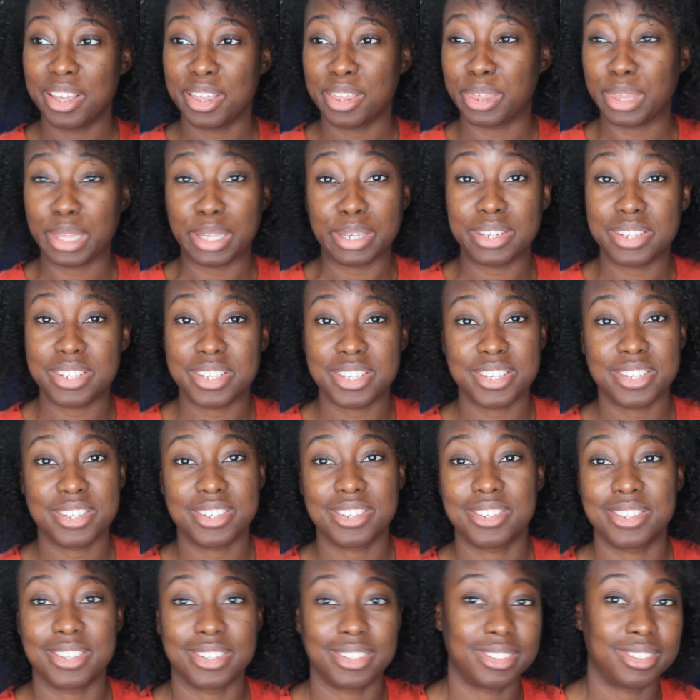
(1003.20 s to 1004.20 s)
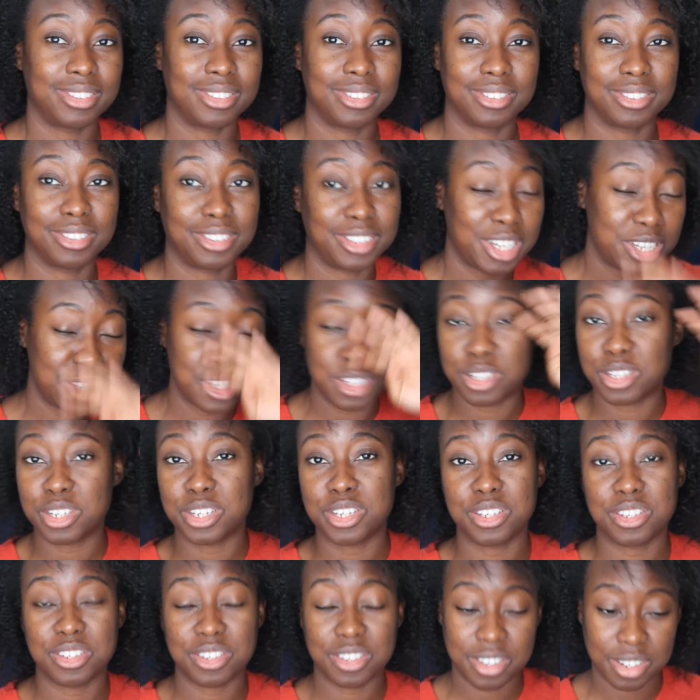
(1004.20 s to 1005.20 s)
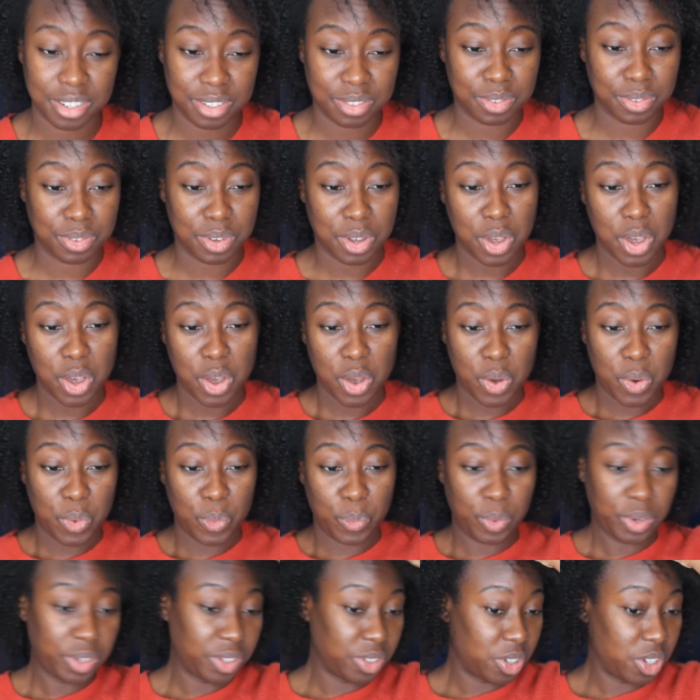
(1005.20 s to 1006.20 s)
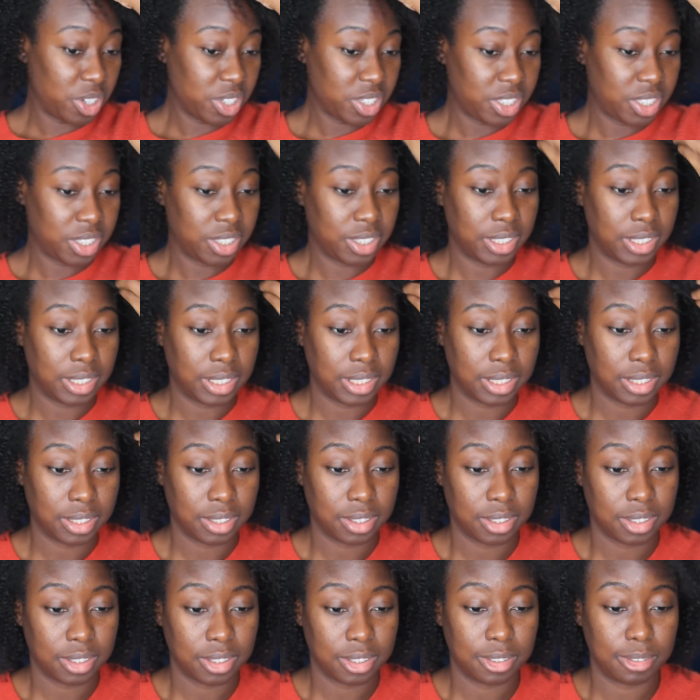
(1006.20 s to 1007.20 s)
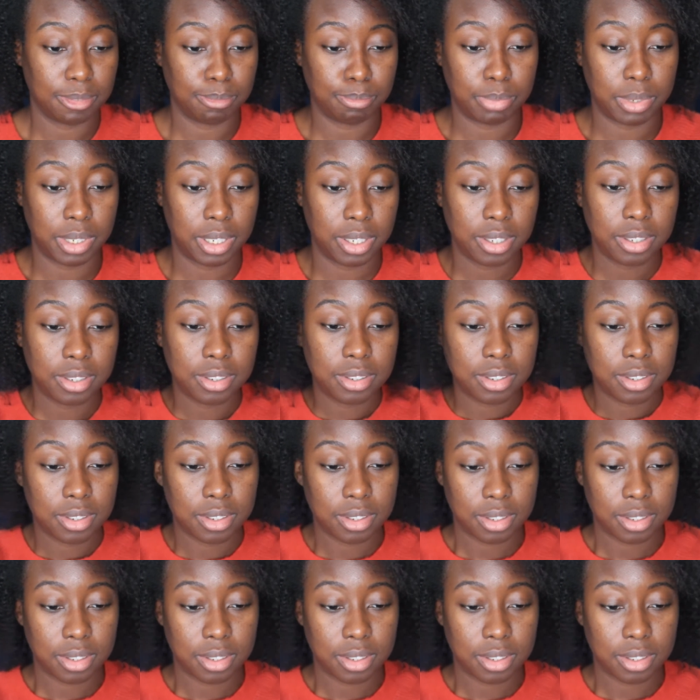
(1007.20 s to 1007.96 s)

thicknesses and densities and whatnot. But,